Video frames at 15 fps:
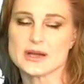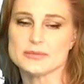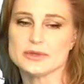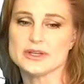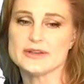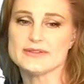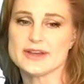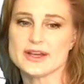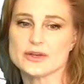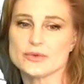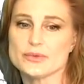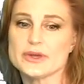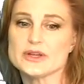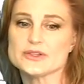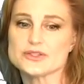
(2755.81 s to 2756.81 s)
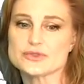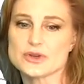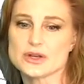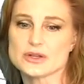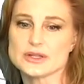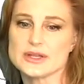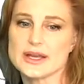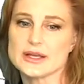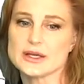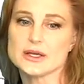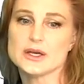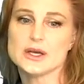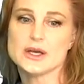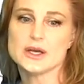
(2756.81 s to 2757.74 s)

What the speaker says: I believe. They had to reconstruct the data